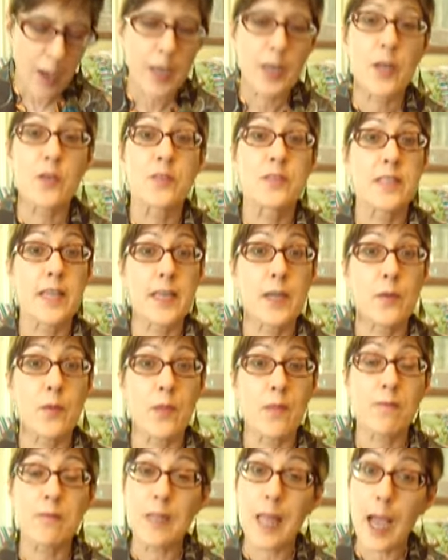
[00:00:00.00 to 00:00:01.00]
"Say it with
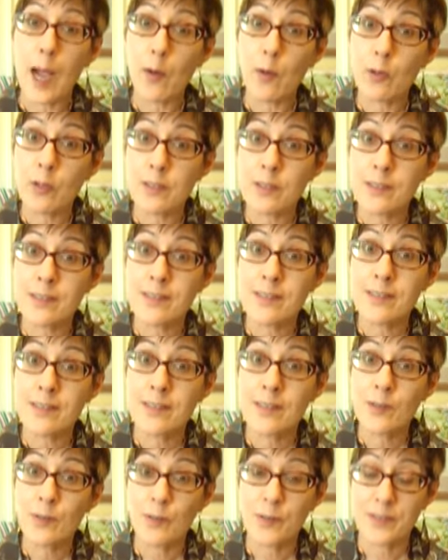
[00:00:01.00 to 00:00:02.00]
flowers"
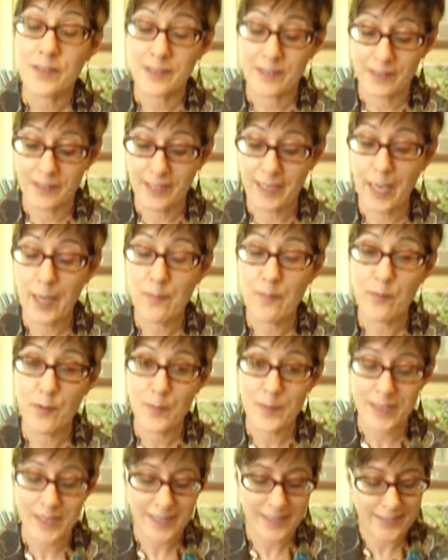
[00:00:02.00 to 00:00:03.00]
was came from
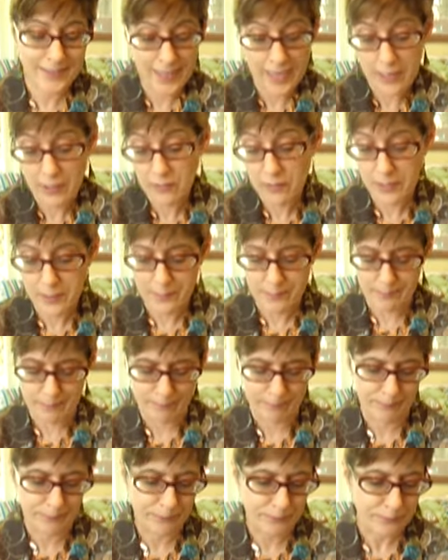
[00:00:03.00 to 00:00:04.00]
this. I don't know.
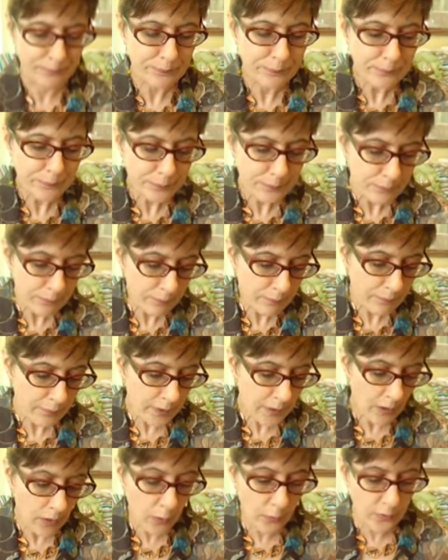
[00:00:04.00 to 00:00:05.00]

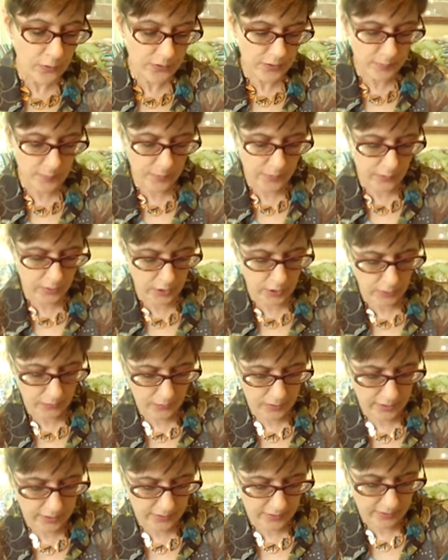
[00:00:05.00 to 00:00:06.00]
Oh, there's some other cute
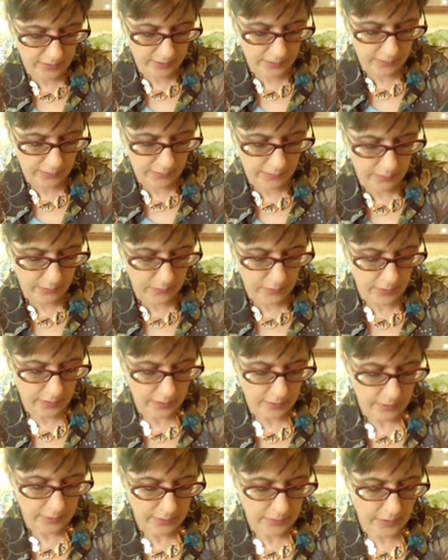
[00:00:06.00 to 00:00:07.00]
things in here though.
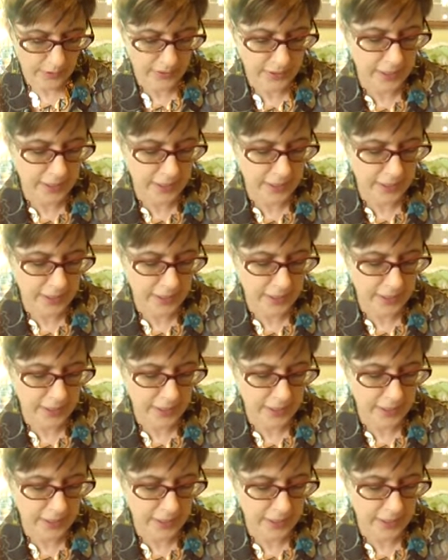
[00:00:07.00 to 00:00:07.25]
There's